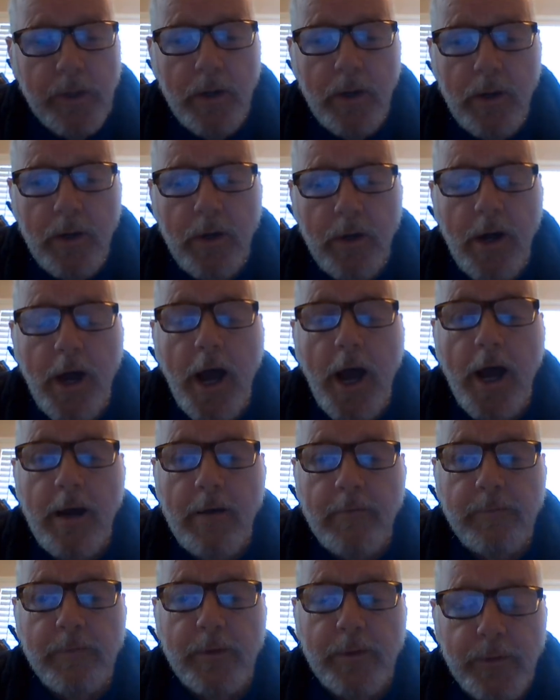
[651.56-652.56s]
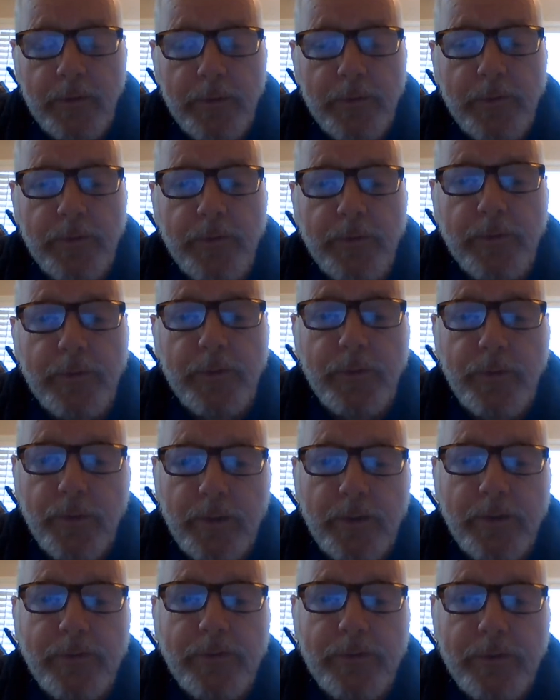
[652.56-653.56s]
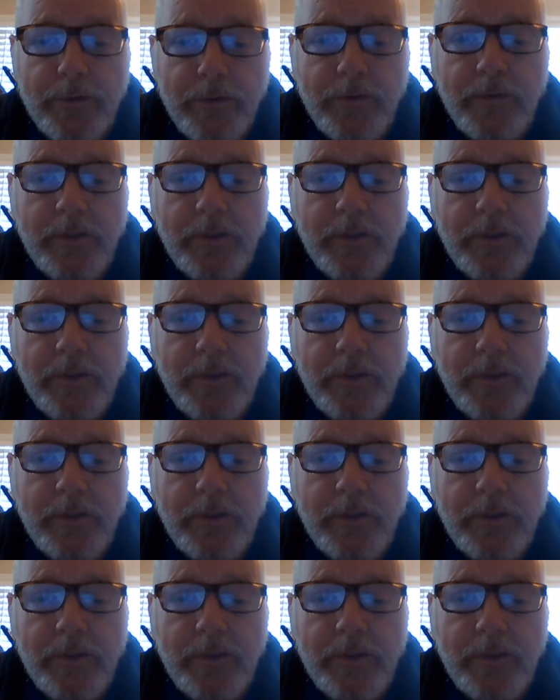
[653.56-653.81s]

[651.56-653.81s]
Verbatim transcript: all, I've learned to trust in